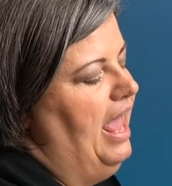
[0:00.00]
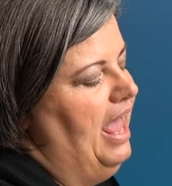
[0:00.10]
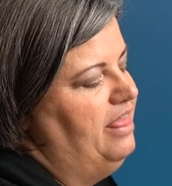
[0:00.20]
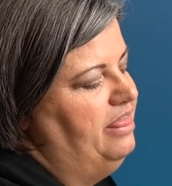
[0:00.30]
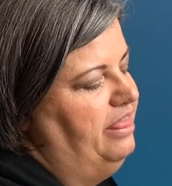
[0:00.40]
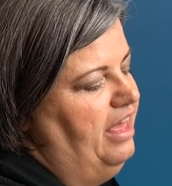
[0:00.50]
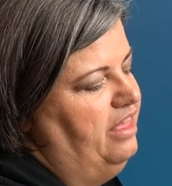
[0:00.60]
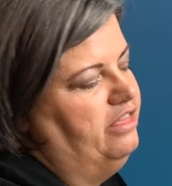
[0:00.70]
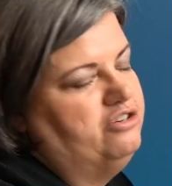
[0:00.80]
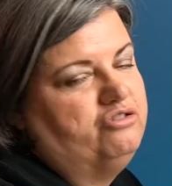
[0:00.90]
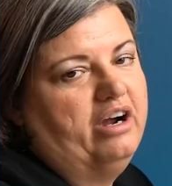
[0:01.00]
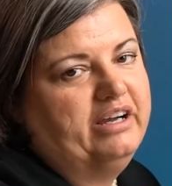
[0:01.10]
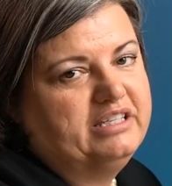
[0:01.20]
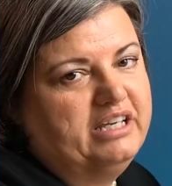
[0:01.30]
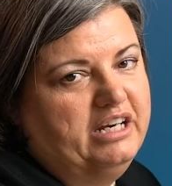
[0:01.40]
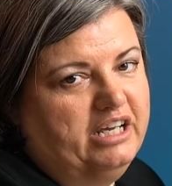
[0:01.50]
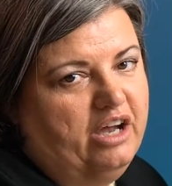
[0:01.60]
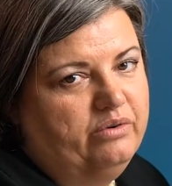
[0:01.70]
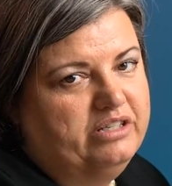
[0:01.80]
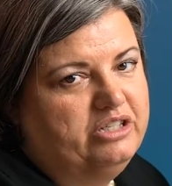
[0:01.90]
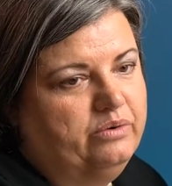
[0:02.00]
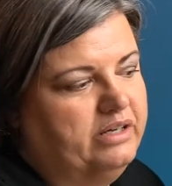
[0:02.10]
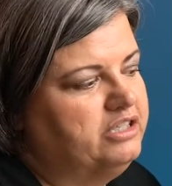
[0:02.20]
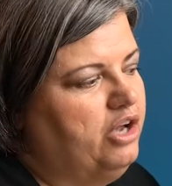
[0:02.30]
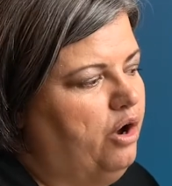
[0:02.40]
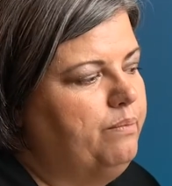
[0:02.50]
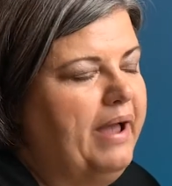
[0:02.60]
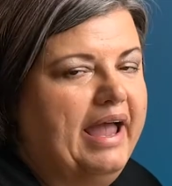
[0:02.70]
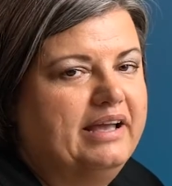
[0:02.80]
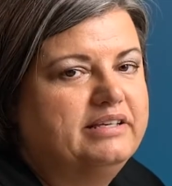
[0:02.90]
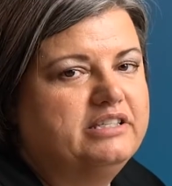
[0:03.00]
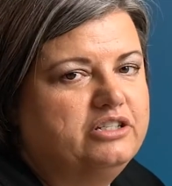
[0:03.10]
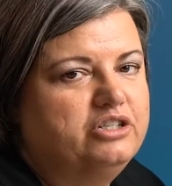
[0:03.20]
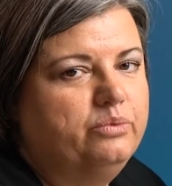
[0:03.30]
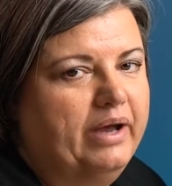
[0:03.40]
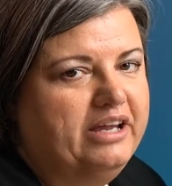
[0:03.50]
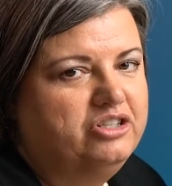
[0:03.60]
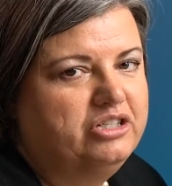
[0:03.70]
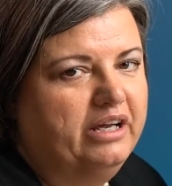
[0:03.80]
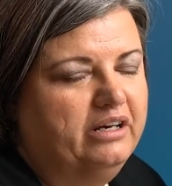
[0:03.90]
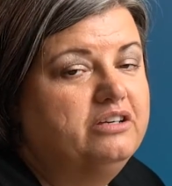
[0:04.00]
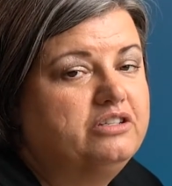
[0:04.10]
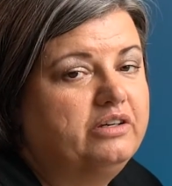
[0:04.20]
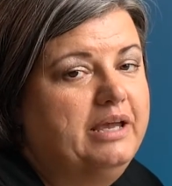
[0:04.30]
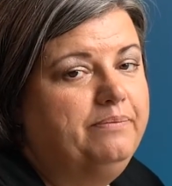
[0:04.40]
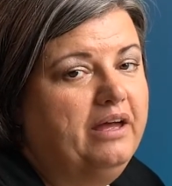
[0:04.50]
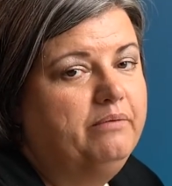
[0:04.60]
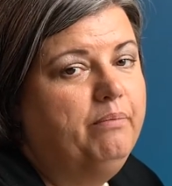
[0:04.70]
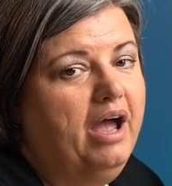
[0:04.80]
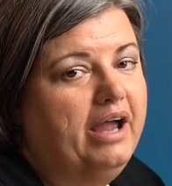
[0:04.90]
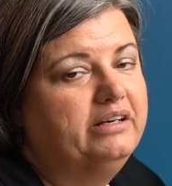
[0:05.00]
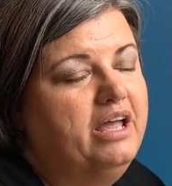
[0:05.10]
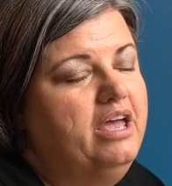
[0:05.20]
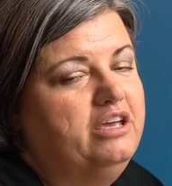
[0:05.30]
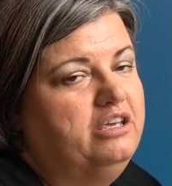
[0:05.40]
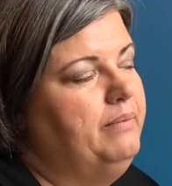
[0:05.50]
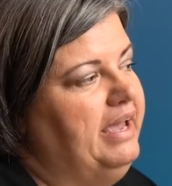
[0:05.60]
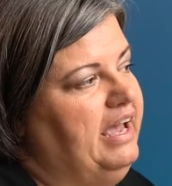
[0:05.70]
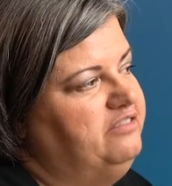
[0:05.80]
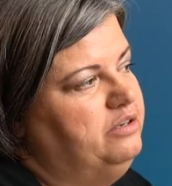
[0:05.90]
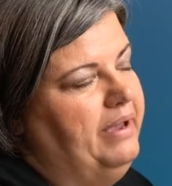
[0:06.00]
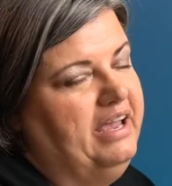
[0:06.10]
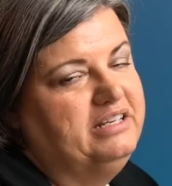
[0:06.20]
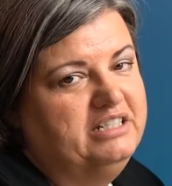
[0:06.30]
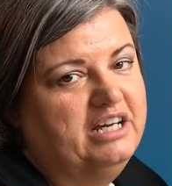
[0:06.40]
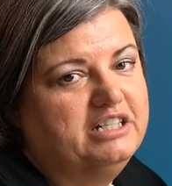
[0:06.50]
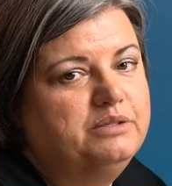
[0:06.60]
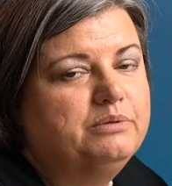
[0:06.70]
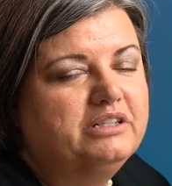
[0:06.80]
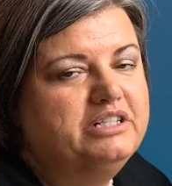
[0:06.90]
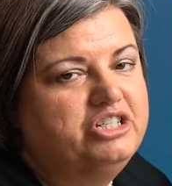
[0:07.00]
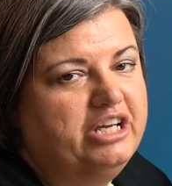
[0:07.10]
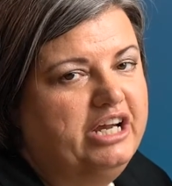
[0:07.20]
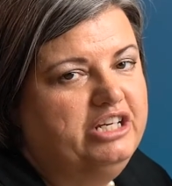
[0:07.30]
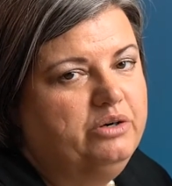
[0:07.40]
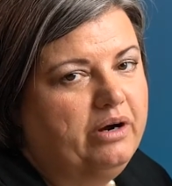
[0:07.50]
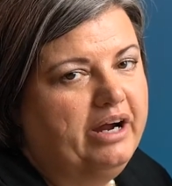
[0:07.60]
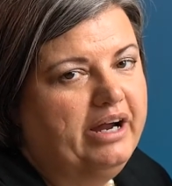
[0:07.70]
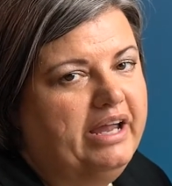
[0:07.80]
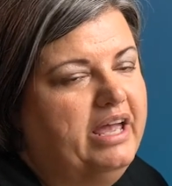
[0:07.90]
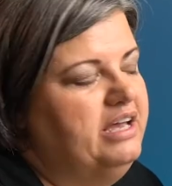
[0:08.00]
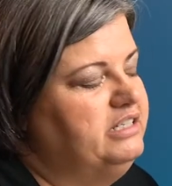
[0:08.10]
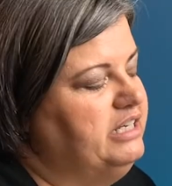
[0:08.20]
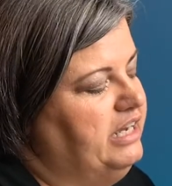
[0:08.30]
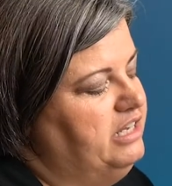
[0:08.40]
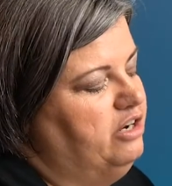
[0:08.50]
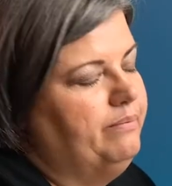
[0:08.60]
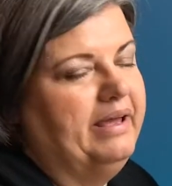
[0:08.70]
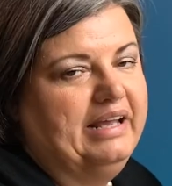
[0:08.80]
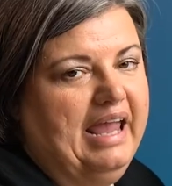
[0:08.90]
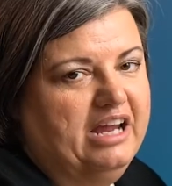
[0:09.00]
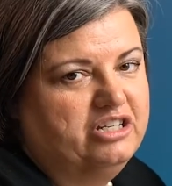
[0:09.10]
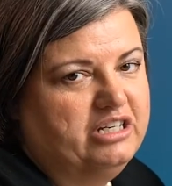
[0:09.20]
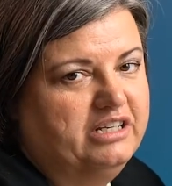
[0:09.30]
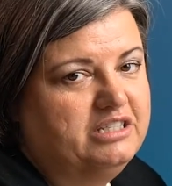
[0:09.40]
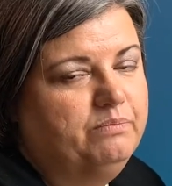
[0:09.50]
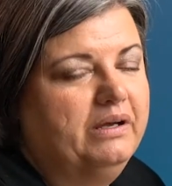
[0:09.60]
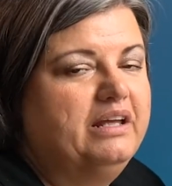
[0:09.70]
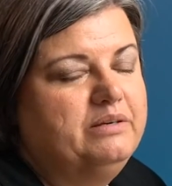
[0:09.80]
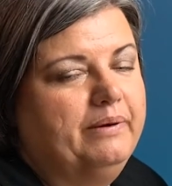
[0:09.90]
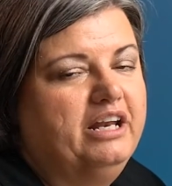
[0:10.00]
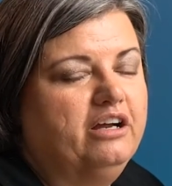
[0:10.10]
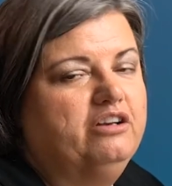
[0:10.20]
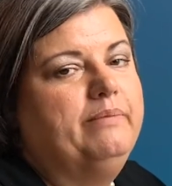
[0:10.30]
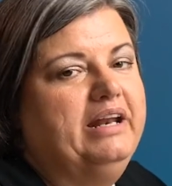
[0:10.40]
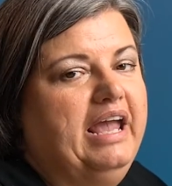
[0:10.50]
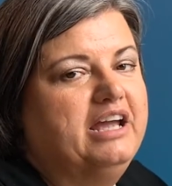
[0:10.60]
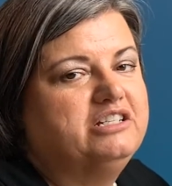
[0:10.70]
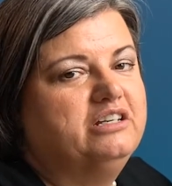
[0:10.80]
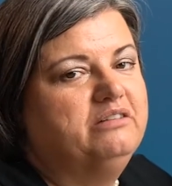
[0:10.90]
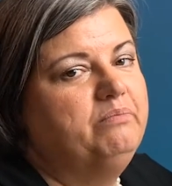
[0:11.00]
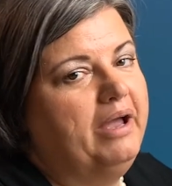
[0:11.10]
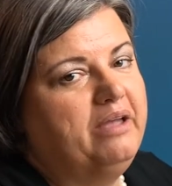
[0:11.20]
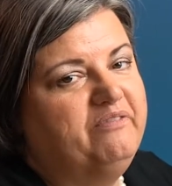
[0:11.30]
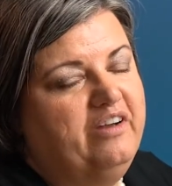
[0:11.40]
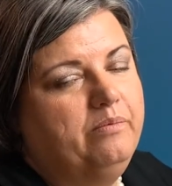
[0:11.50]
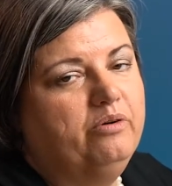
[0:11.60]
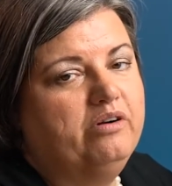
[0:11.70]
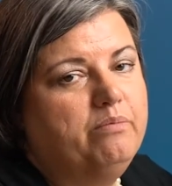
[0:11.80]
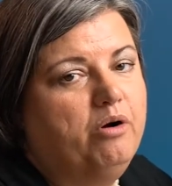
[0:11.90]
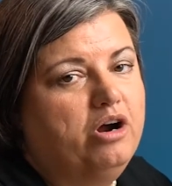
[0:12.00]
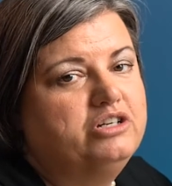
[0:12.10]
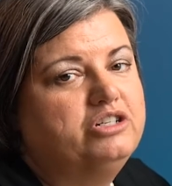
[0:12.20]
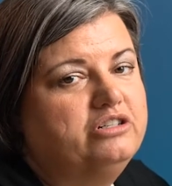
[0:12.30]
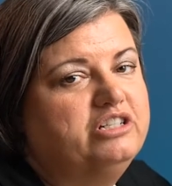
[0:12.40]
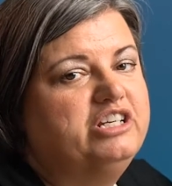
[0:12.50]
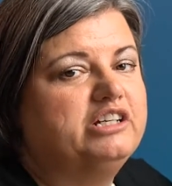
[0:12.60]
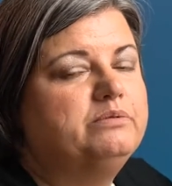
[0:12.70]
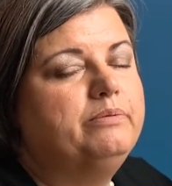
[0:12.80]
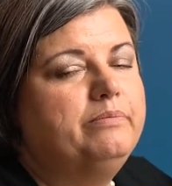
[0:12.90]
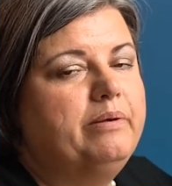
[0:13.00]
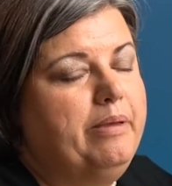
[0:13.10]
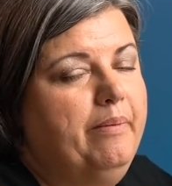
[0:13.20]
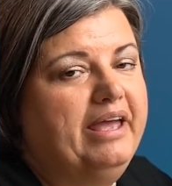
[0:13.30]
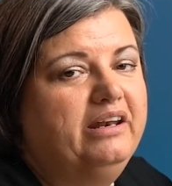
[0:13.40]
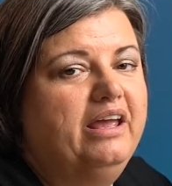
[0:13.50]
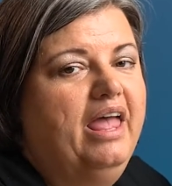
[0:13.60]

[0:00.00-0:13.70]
and then the drug is going to go into its copay situation. So keep that in mind. You may have to pay a deductible in January to get your medications, but depending on your medication, by February or March, your deductible may be met,